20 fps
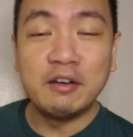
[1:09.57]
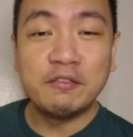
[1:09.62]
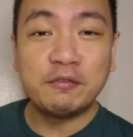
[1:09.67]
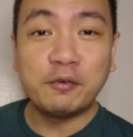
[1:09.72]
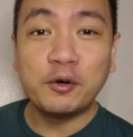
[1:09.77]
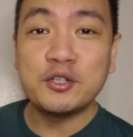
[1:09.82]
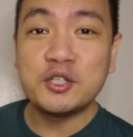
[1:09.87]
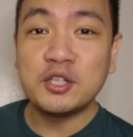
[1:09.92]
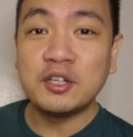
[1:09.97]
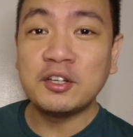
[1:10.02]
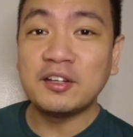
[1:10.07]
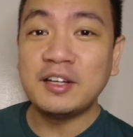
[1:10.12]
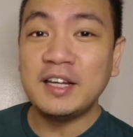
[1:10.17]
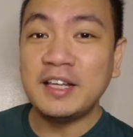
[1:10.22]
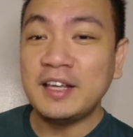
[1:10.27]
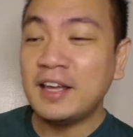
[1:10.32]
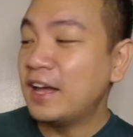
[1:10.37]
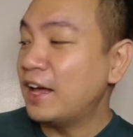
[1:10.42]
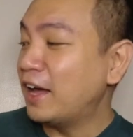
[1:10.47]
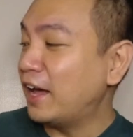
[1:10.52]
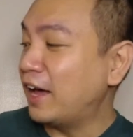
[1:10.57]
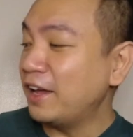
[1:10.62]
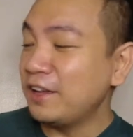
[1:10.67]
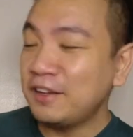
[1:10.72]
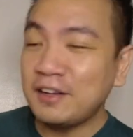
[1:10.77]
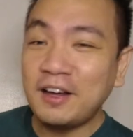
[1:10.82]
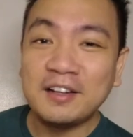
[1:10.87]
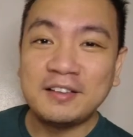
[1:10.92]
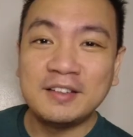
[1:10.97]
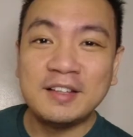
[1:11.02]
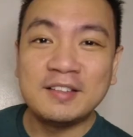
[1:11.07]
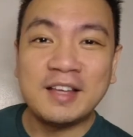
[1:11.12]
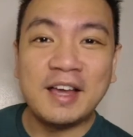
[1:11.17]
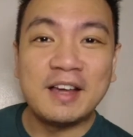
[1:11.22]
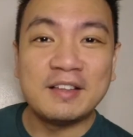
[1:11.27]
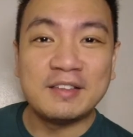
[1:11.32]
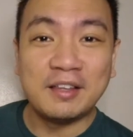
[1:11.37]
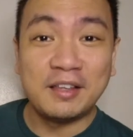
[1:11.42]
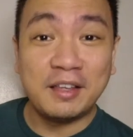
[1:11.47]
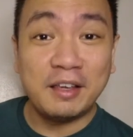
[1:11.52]
Unfortunately, I got this
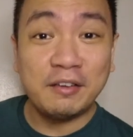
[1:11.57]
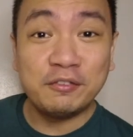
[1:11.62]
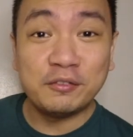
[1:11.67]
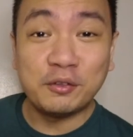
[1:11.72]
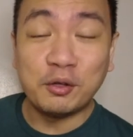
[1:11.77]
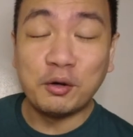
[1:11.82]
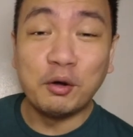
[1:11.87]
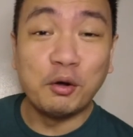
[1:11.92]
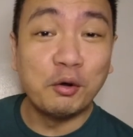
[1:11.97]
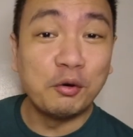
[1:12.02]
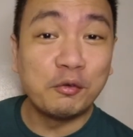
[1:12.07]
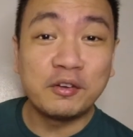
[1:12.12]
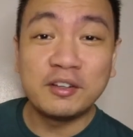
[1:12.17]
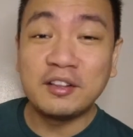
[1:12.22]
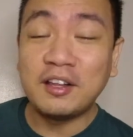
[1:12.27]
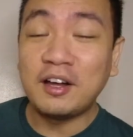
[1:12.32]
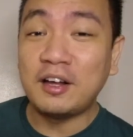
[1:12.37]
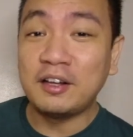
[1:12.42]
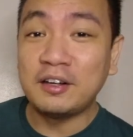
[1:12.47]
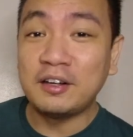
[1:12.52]
as a gift over the